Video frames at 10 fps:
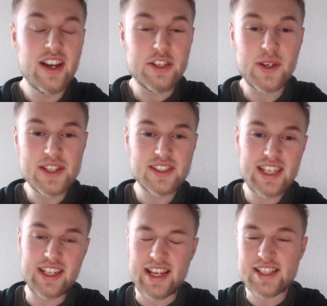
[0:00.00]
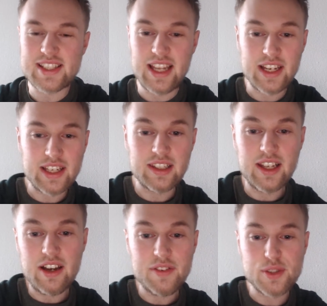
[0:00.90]
and you can see this like a
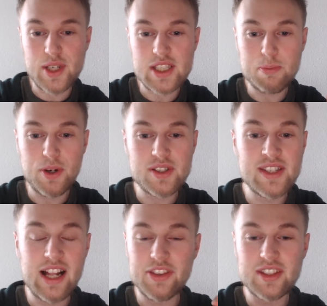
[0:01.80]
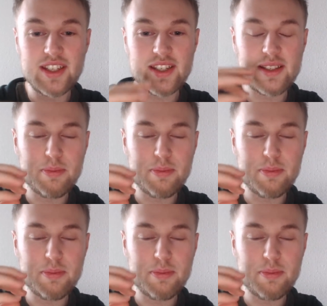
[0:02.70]
lot of stress personality